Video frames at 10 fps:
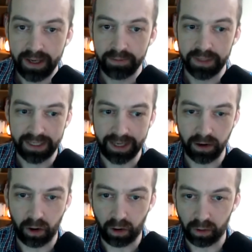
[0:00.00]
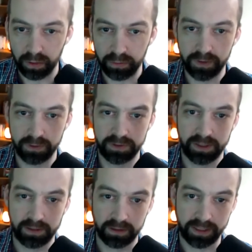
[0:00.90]
But again, all of
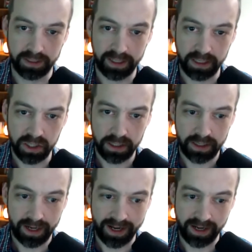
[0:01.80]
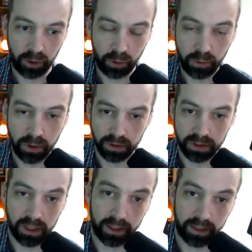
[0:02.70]
those things are contingent on who
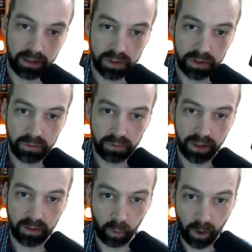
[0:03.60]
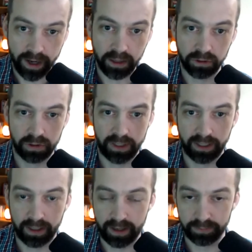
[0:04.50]
you're talking to and what you're
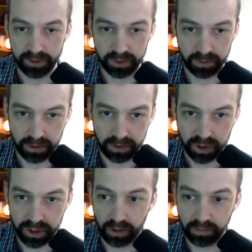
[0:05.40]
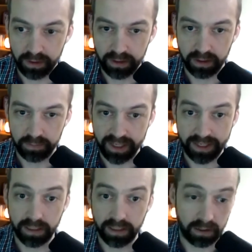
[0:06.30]
trying to accomplish with your show. You might
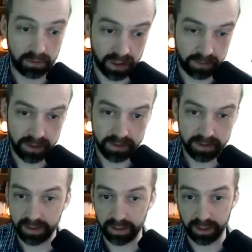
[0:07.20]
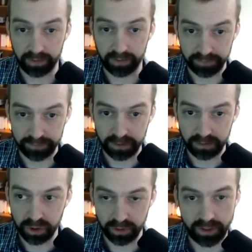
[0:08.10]
need huge numbers and you're going to have different
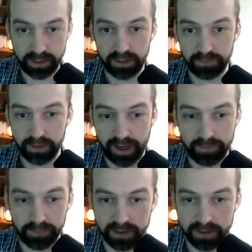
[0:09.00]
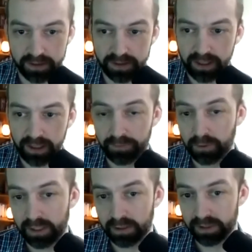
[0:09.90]
strategy for that, versus if you need to
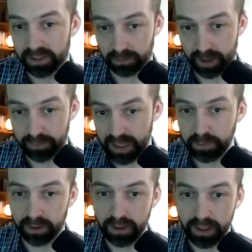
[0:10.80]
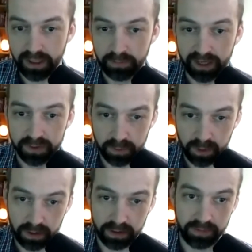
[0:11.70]
reach the right people, you might have smaller
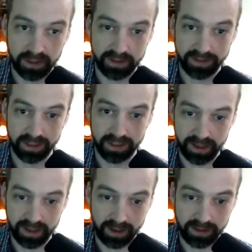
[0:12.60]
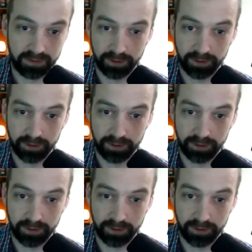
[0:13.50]
numbers and it's going to be a different